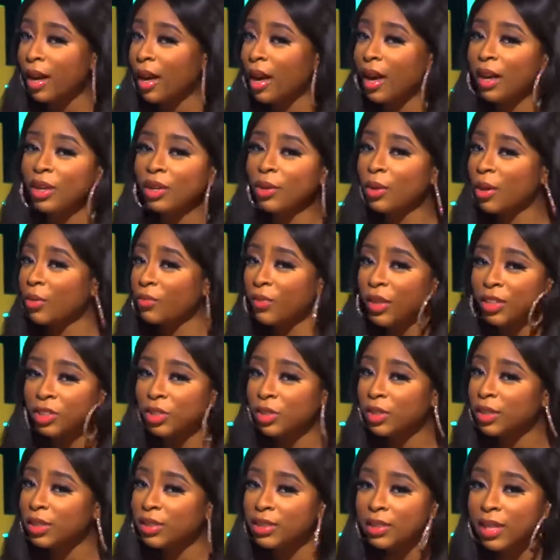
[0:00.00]
are you a
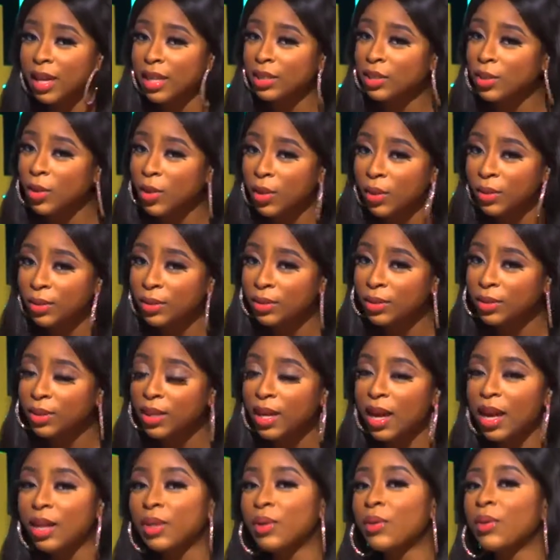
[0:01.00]
fashionista at all?
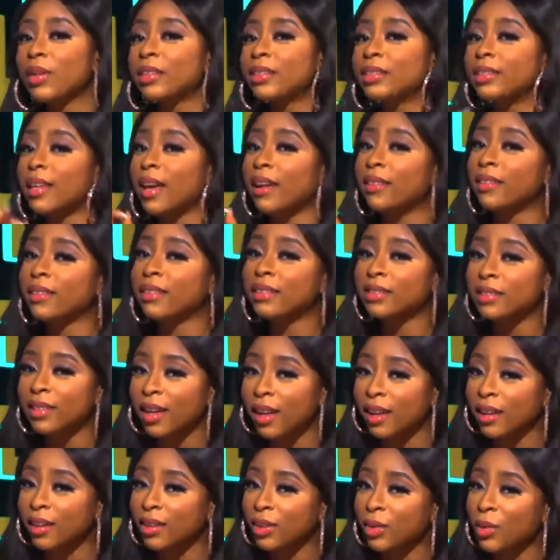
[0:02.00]
Are you a
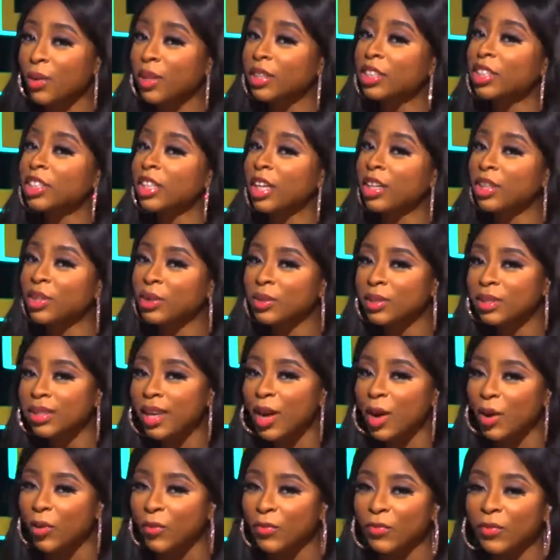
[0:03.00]
stylista? Go and check
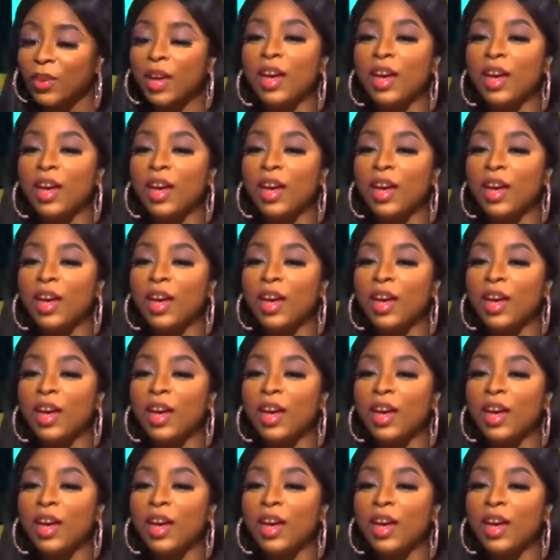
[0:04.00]
yourself.